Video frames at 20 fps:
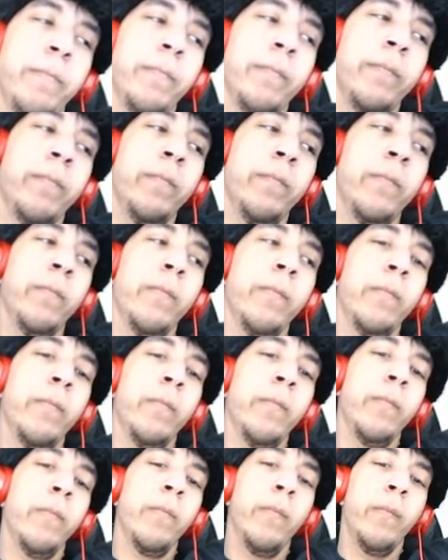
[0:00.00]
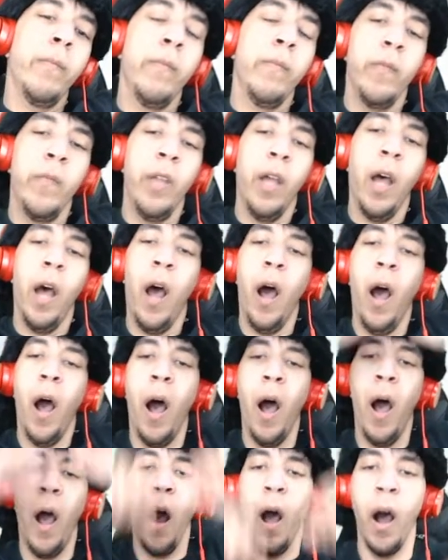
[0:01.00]

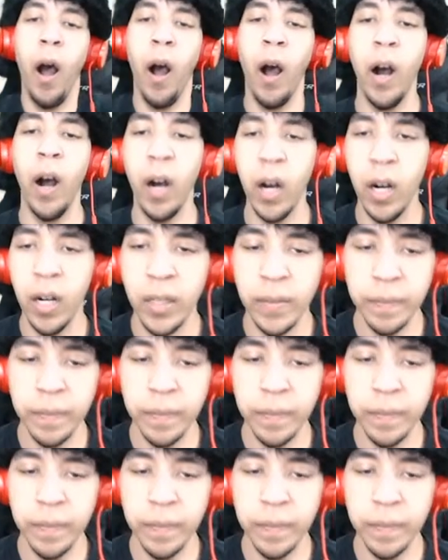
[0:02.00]
(no one is talking)